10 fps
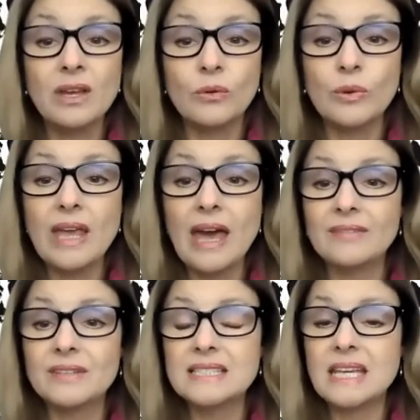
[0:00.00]
We
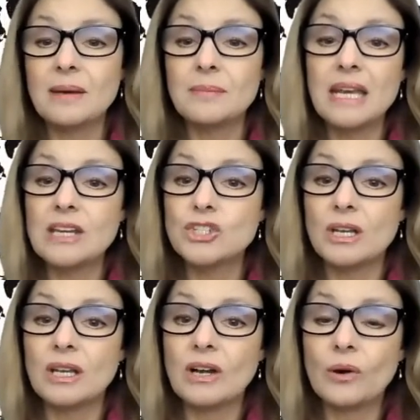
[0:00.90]
have
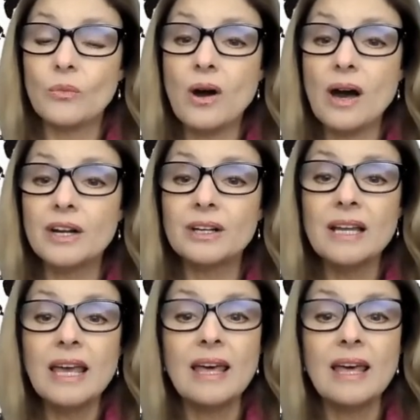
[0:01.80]
contamination in our water